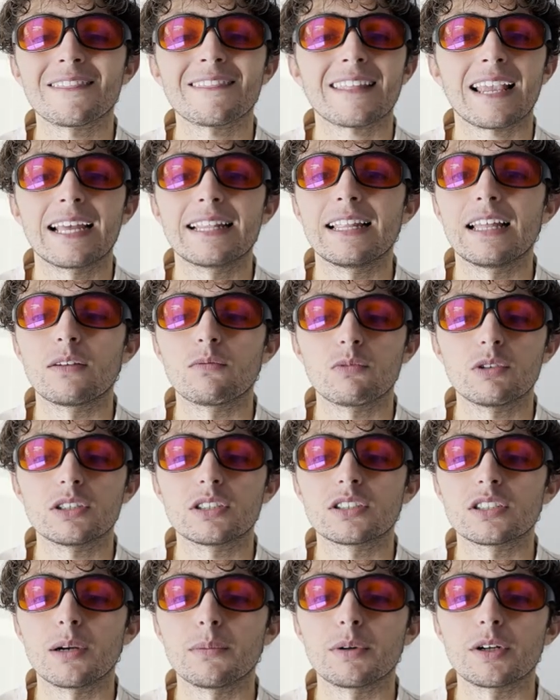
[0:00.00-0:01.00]
And then when
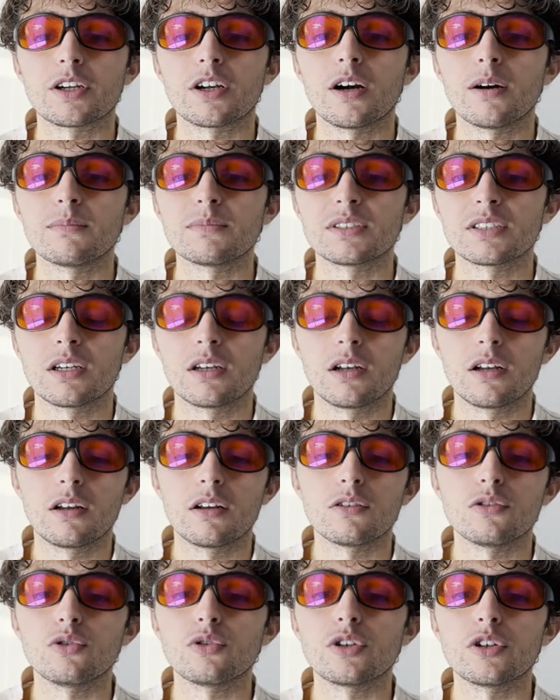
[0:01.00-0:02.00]
summer comes,
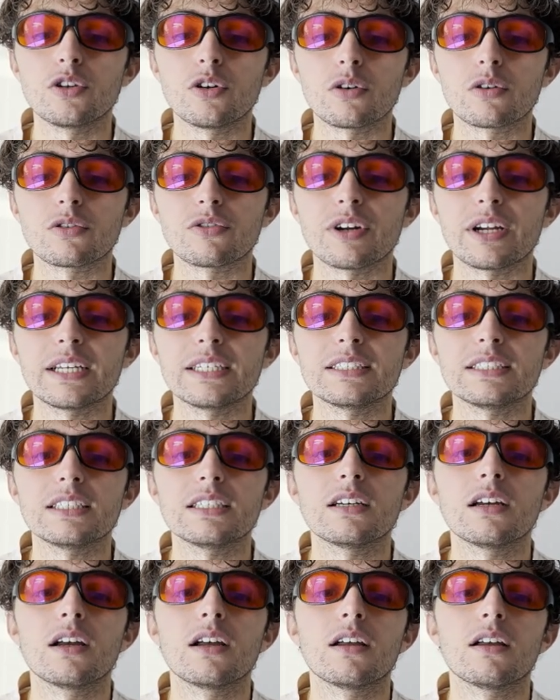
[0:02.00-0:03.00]
you can go
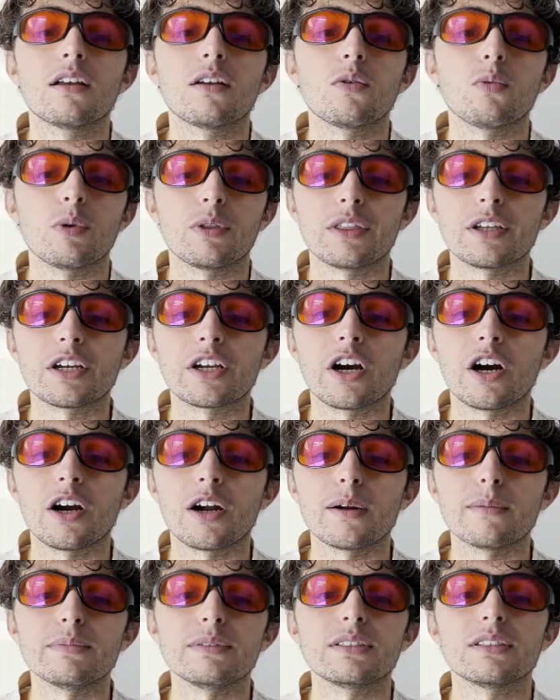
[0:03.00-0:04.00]
crazy with the
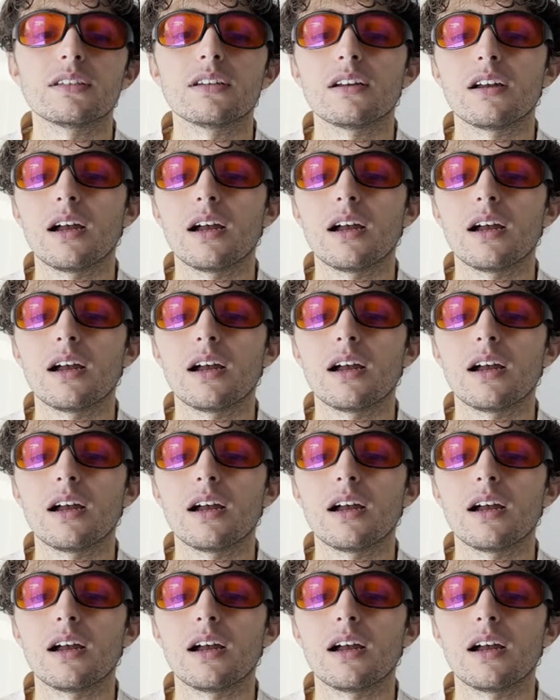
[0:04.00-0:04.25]
carbs.